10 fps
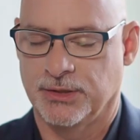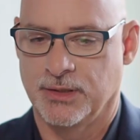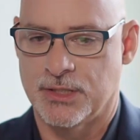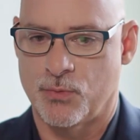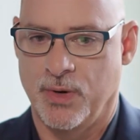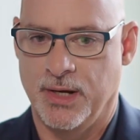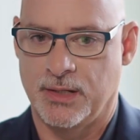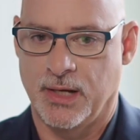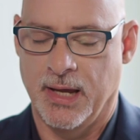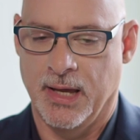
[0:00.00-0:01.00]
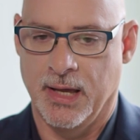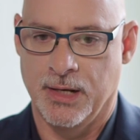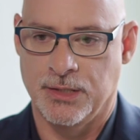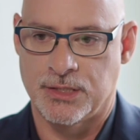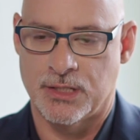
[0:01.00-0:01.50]
this week,
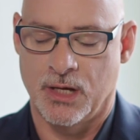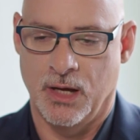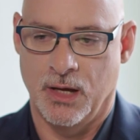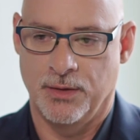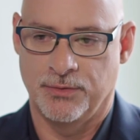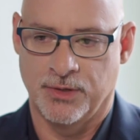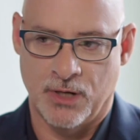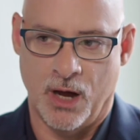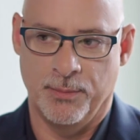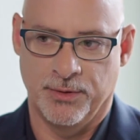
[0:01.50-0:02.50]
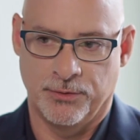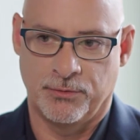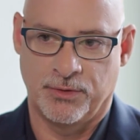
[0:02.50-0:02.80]
and the common